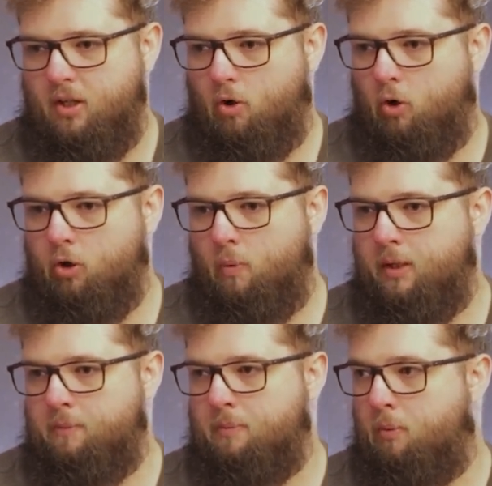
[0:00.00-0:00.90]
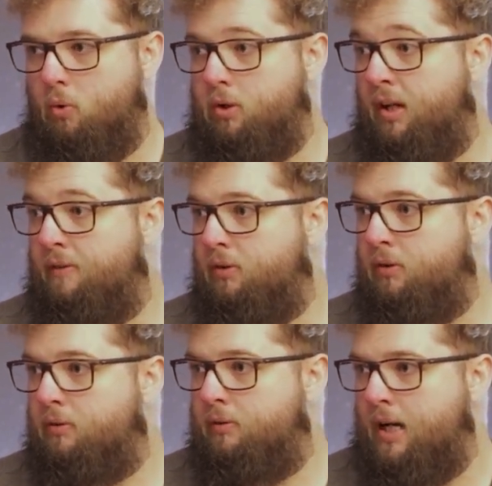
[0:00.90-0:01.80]
all the way up to board
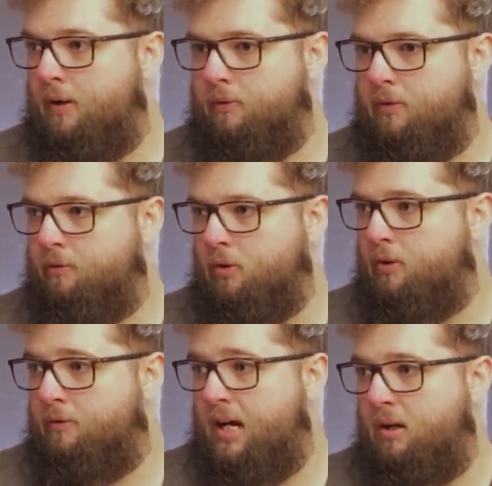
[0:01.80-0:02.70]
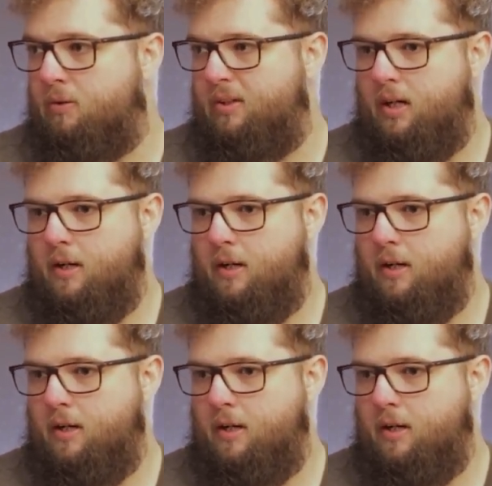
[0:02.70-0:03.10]
level, down to front of house.